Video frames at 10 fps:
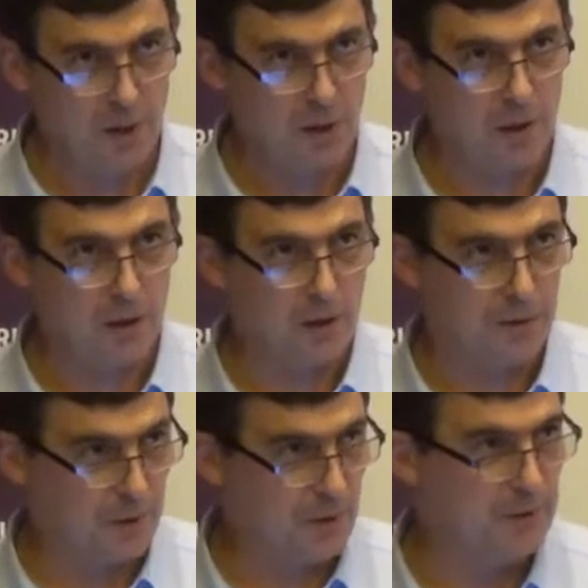
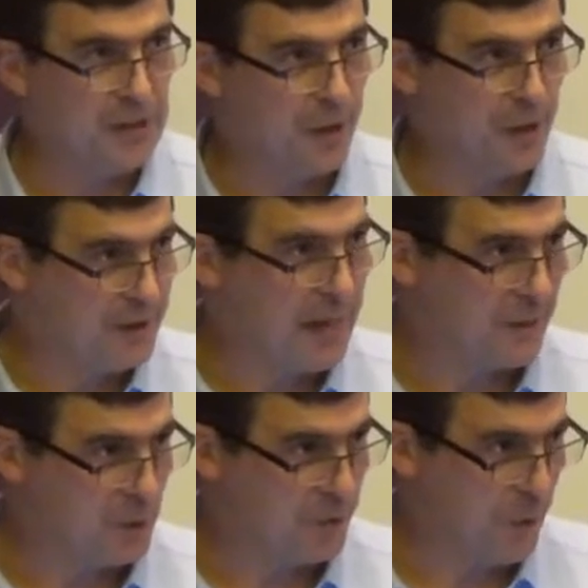the near
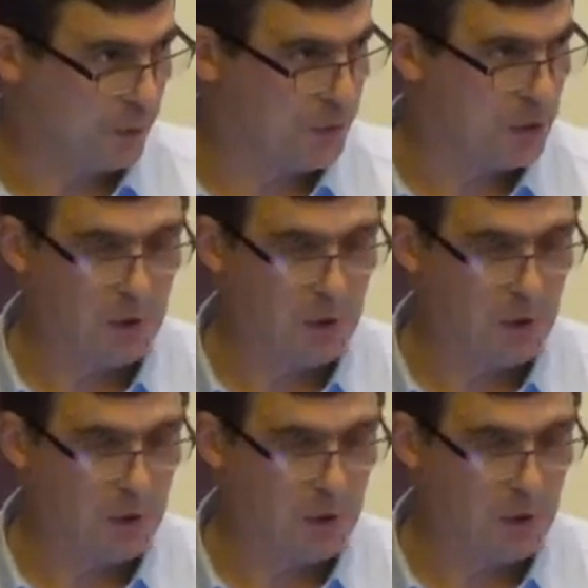unanimous vote,